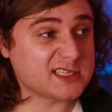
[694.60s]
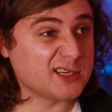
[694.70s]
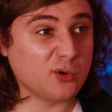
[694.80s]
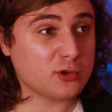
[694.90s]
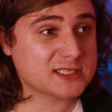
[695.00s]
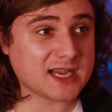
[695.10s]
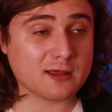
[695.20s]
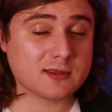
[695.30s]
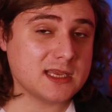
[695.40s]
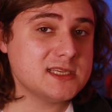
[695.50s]
There's a north,
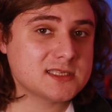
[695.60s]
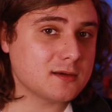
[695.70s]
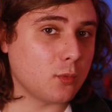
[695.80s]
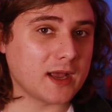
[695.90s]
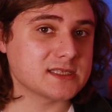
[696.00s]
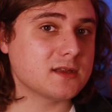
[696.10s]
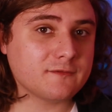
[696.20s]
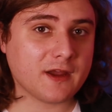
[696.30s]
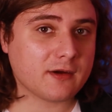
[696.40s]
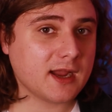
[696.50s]
south, east, and
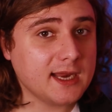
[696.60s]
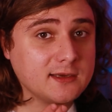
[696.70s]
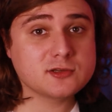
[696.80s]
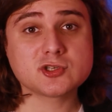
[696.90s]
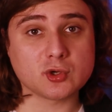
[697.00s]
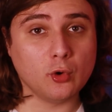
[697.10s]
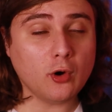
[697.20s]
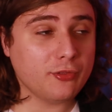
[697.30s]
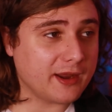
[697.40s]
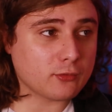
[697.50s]
western fairy island.
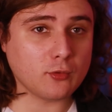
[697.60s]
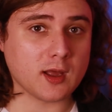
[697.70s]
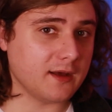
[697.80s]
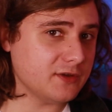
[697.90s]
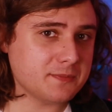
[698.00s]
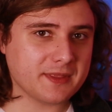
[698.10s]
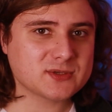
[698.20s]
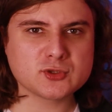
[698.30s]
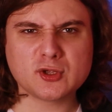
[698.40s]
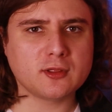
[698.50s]
Sure, they're all covered, but
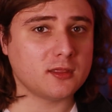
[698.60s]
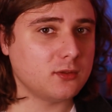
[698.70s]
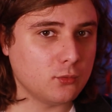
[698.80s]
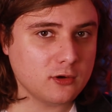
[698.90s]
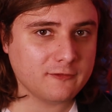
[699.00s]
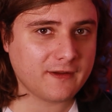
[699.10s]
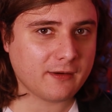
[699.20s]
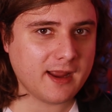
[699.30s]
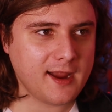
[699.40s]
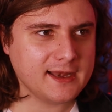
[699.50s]
there's also the Thorned
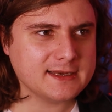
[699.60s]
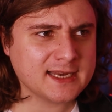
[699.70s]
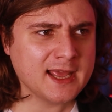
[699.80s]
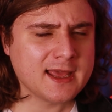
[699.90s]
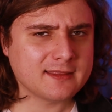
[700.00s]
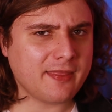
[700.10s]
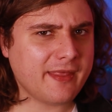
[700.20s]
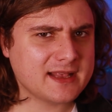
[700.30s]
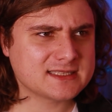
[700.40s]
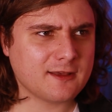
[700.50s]
Fairy Island.
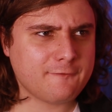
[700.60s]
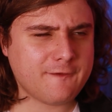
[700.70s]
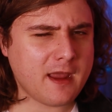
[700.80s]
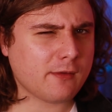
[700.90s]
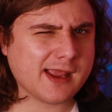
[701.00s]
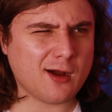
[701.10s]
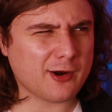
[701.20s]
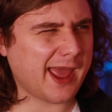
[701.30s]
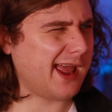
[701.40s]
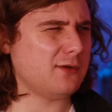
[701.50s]
Then there's the fairy
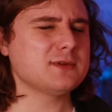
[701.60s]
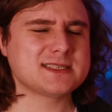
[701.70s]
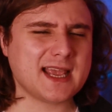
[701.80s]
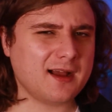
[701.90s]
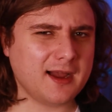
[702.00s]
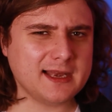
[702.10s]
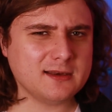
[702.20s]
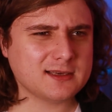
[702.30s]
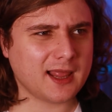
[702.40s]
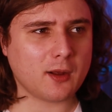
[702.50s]
on Outset
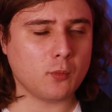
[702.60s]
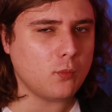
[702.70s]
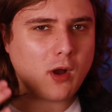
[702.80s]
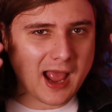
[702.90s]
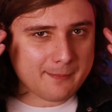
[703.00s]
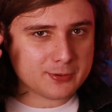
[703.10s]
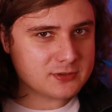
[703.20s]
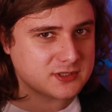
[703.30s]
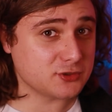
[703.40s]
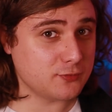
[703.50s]
Island, like what
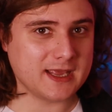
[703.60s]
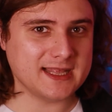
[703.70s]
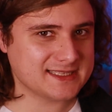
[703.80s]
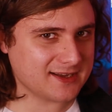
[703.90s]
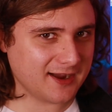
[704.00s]
happened to its